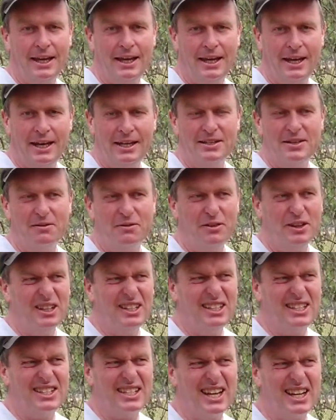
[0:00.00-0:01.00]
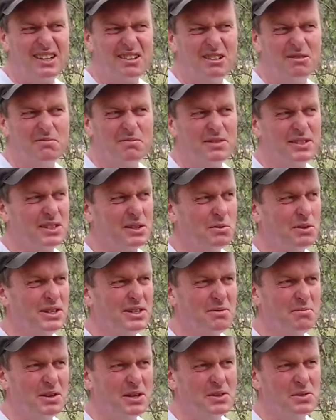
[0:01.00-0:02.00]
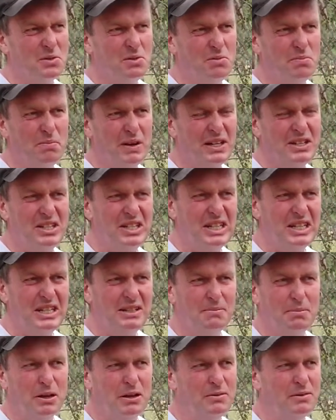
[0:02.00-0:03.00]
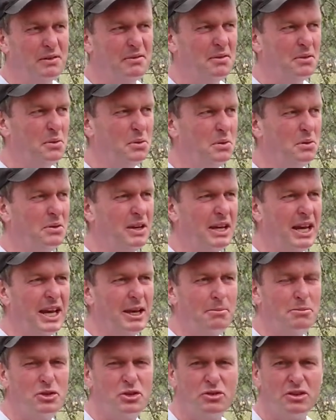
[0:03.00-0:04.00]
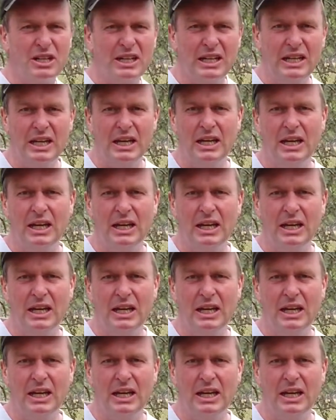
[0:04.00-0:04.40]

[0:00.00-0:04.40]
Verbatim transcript: And as you feel your sacrum, squeeze a muscle, butt cheek, pelvic floor, hamstring.